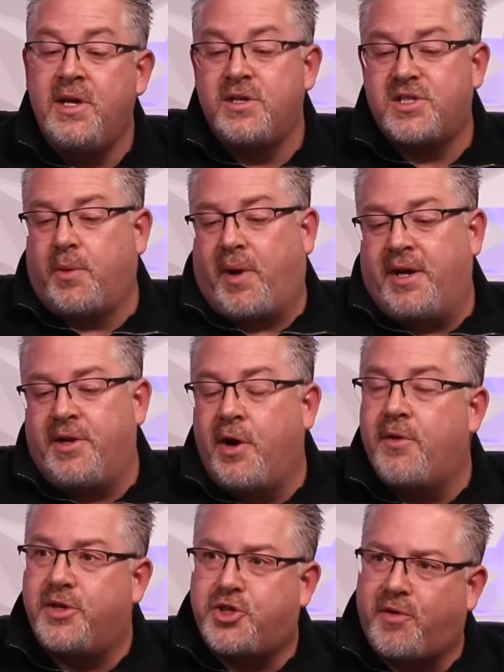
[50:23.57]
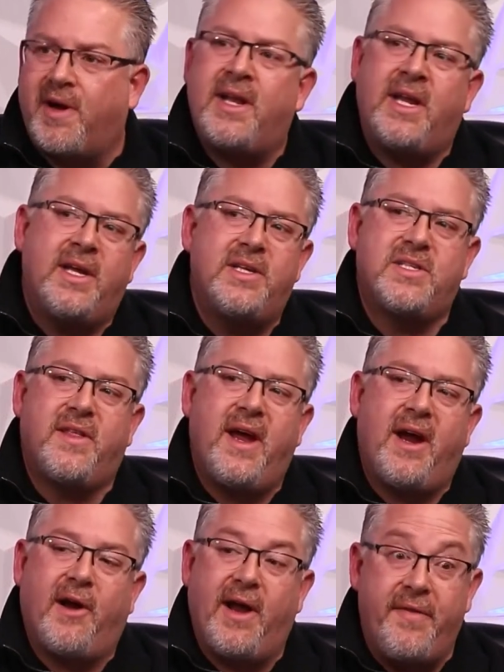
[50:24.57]
So I know the training is
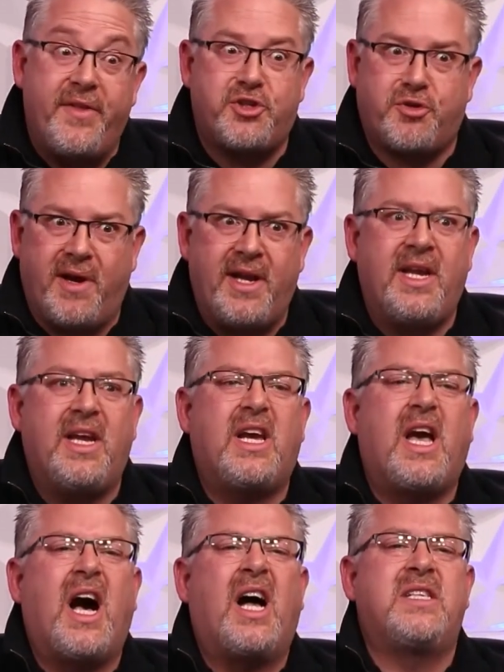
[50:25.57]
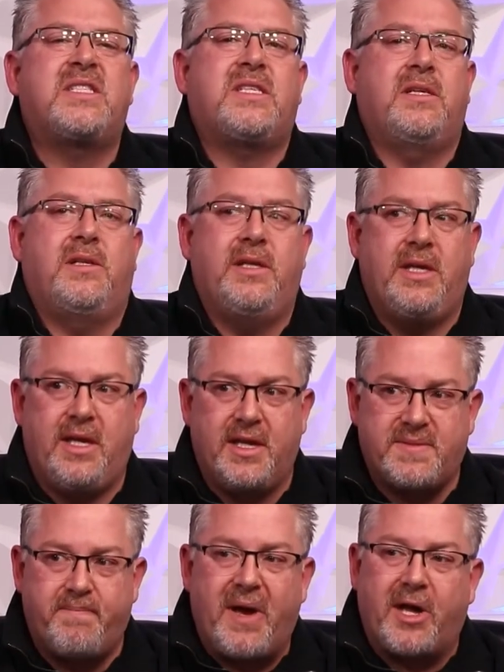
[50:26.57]
there, and the training constantly
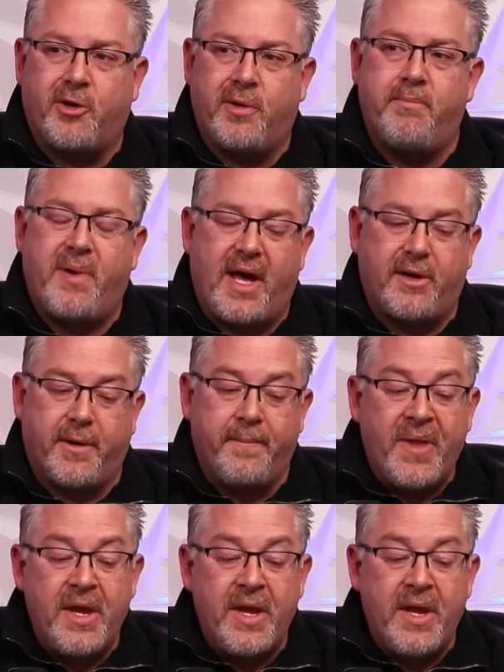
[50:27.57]
gets better and better.